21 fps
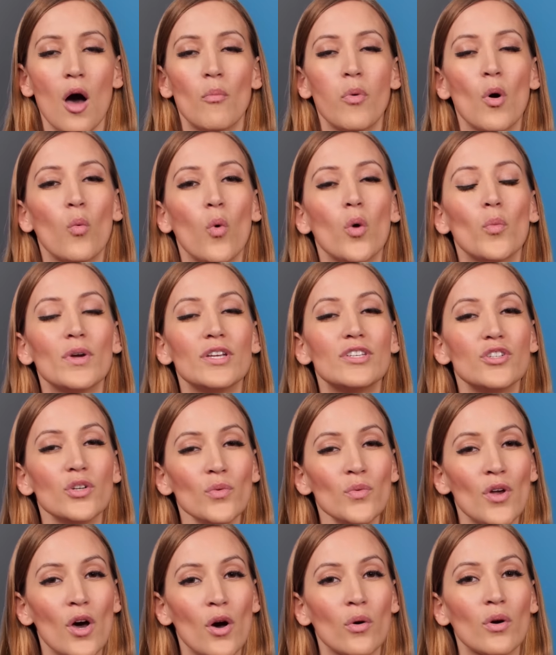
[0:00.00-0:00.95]
But what we
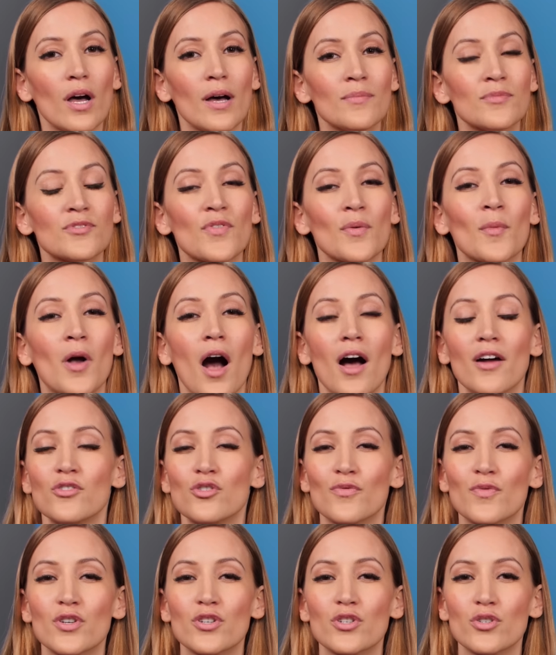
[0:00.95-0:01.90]
do know comes from
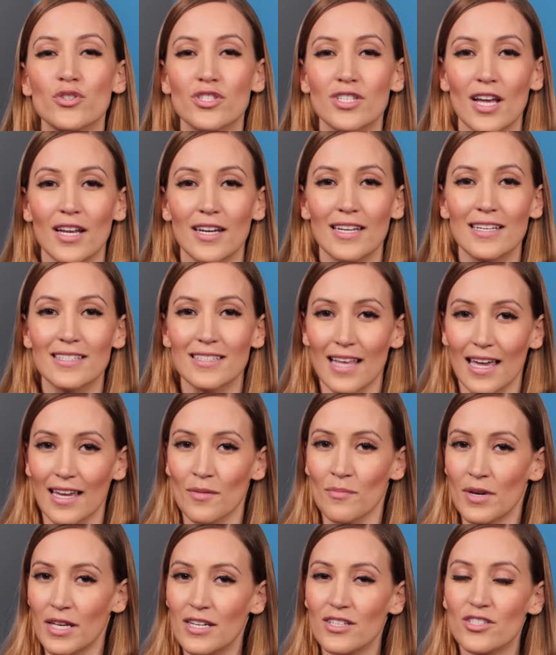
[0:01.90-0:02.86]
controversial studies
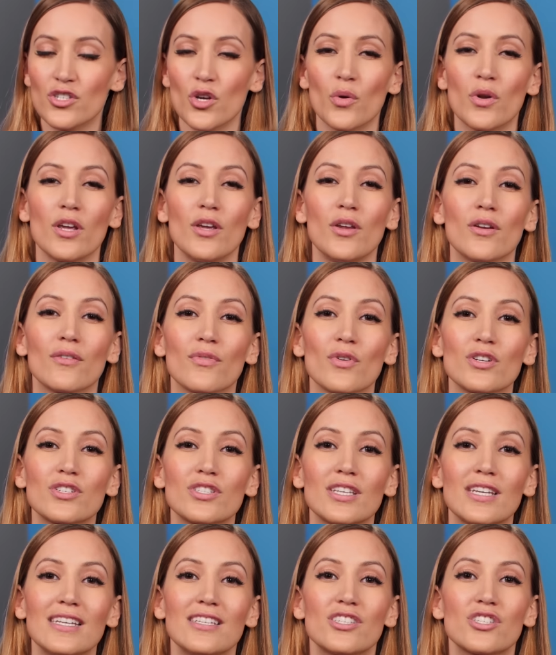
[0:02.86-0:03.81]
like Minnesota
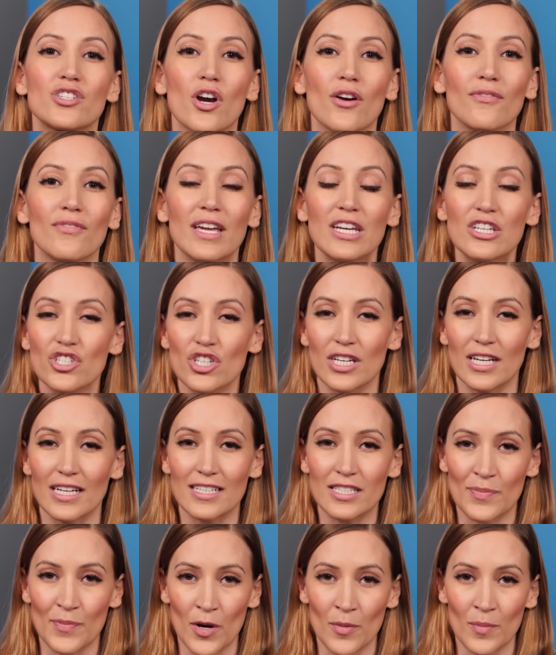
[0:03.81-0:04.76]
University's starvation
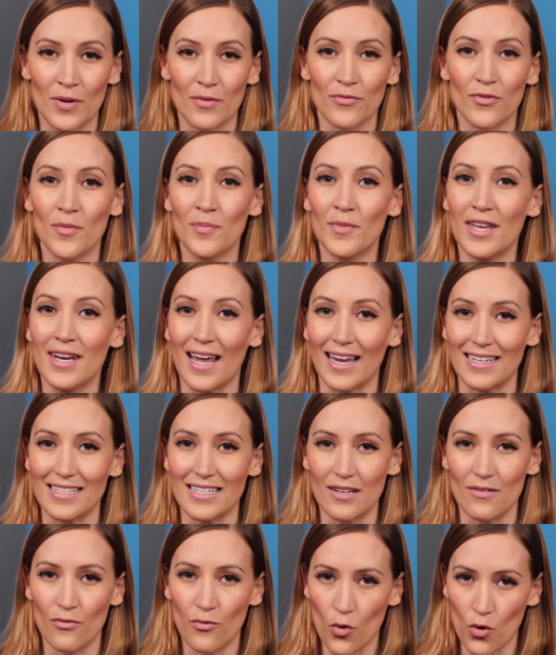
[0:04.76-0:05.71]
experiment from the
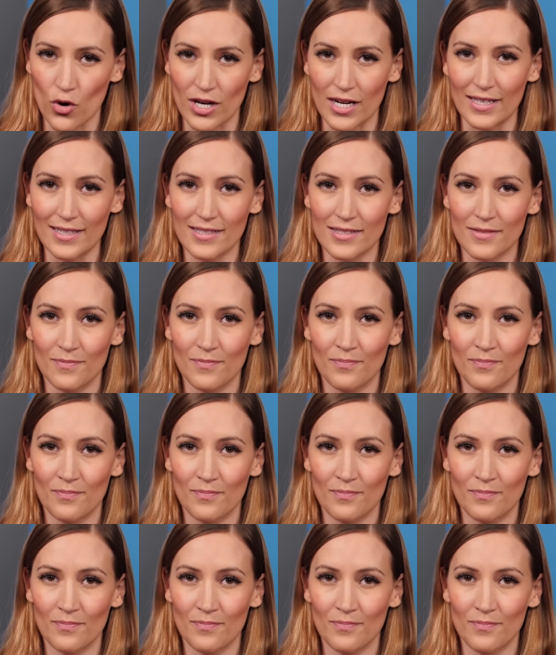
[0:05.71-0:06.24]
nineteen forties.